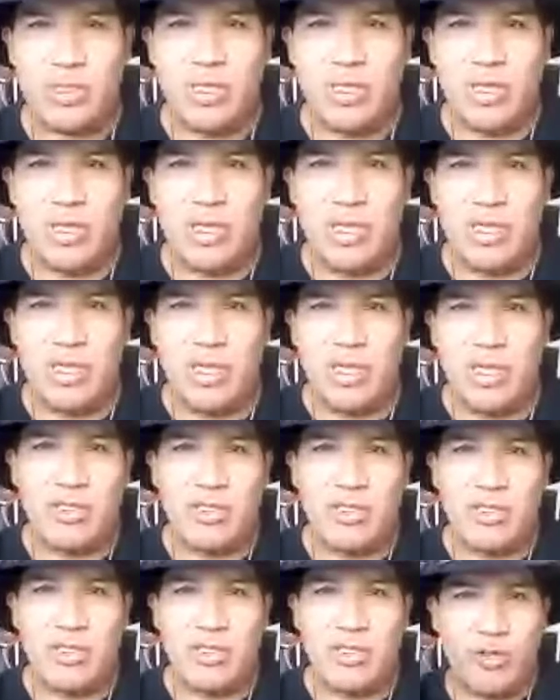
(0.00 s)
So while we
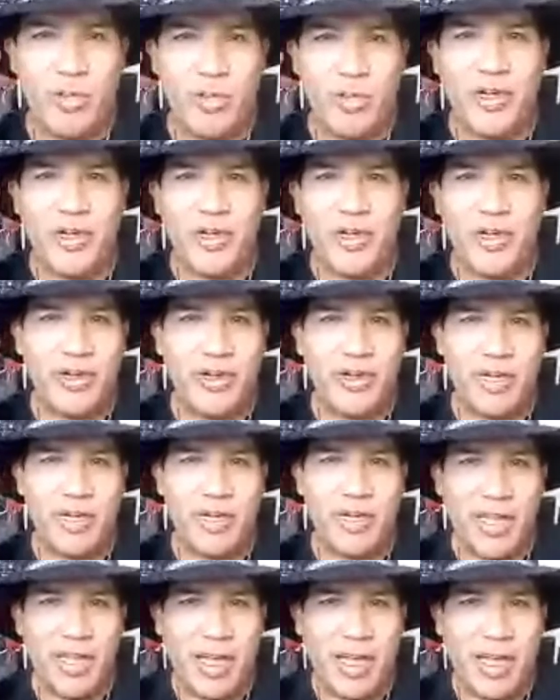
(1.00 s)
hear
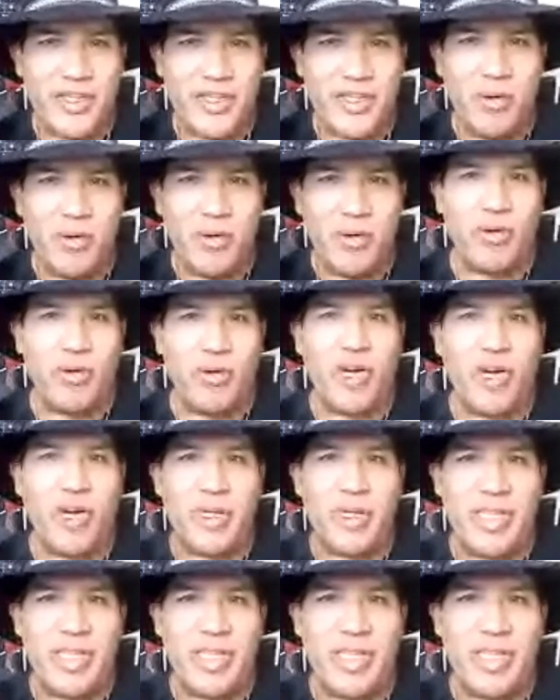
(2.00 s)
a tone going up
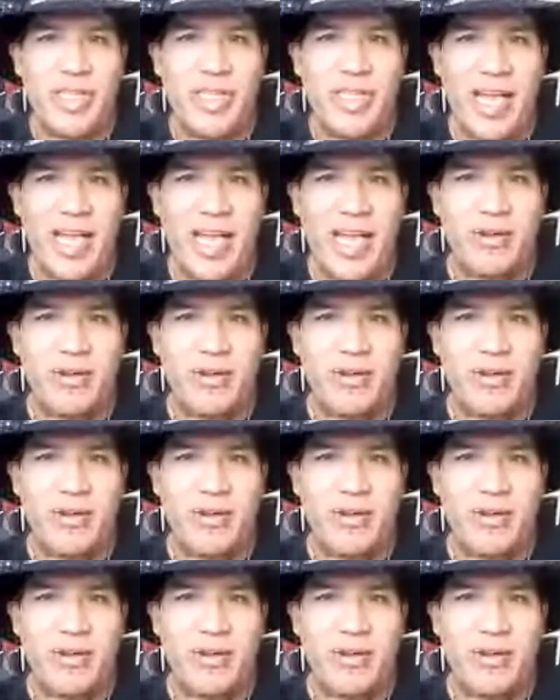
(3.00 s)
and down,